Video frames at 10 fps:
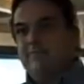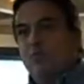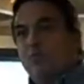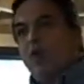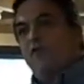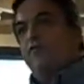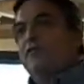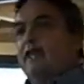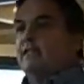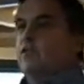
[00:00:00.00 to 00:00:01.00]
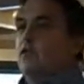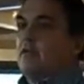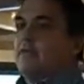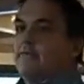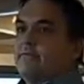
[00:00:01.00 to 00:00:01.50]
Walk through that
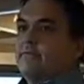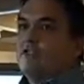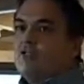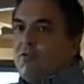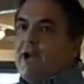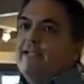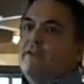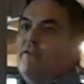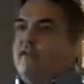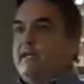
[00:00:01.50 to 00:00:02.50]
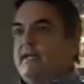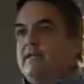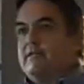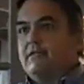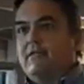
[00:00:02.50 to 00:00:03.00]
door. Try new
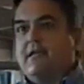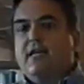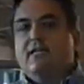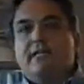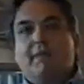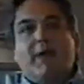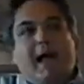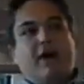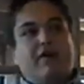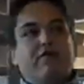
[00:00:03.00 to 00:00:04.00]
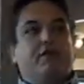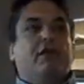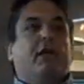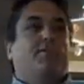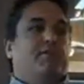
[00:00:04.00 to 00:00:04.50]
things. Step out of your
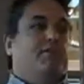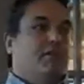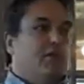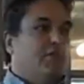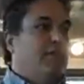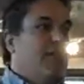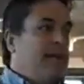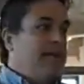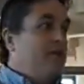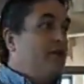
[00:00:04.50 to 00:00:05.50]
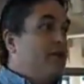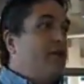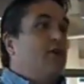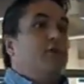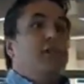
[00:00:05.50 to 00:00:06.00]
comfort zone, and you're going to
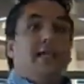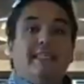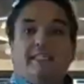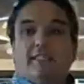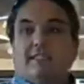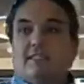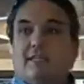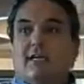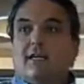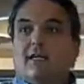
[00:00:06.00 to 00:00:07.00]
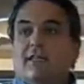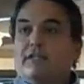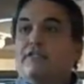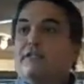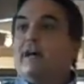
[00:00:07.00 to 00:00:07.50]
go to places that
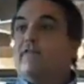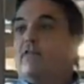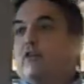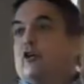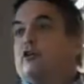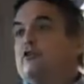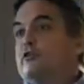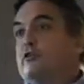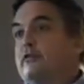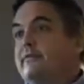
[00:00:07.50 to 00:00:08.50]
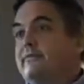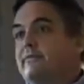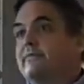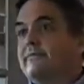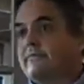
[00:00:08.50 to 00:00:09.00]
you never thought you could.
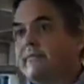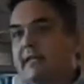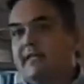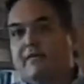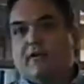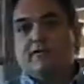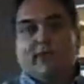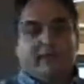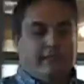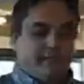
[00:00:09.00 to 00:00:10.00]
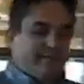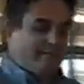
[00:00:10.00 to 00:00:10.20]
Thank you very much.